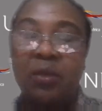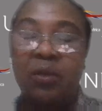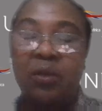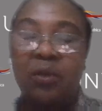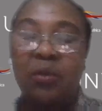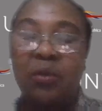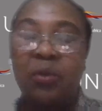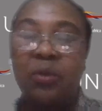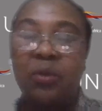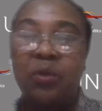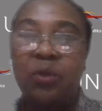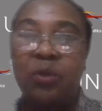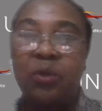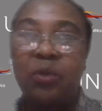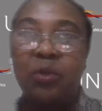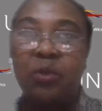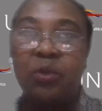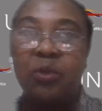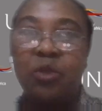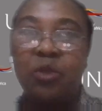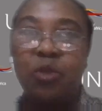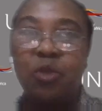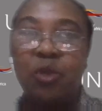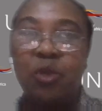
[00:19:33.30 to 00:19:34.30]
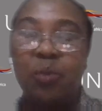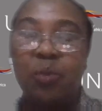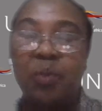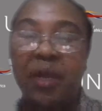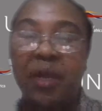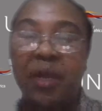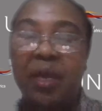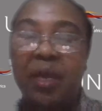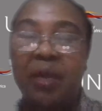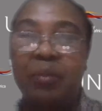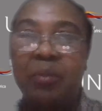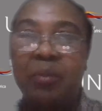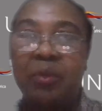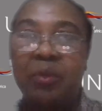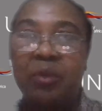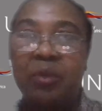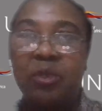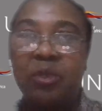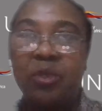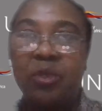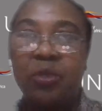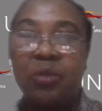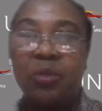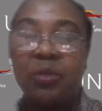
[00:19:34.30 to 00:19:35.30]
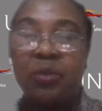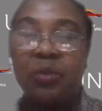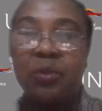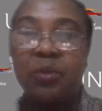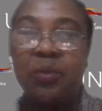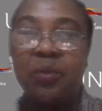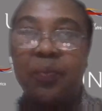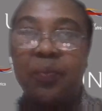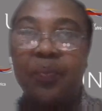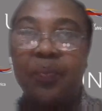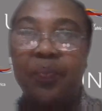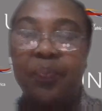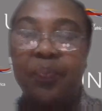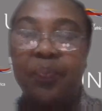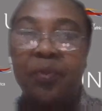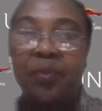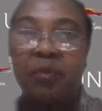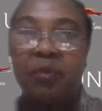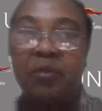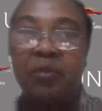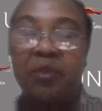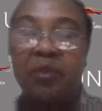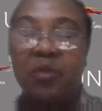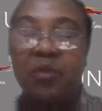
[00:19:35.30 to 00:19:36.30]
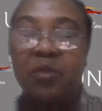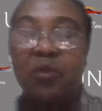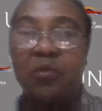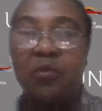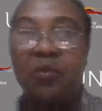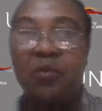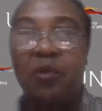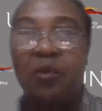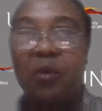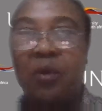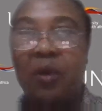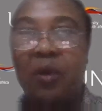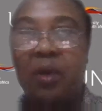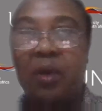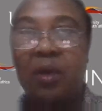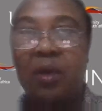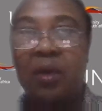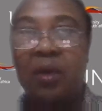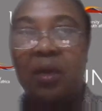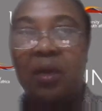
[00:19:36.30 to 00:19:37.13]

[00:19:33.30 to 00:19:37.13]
you should be able to, first of all,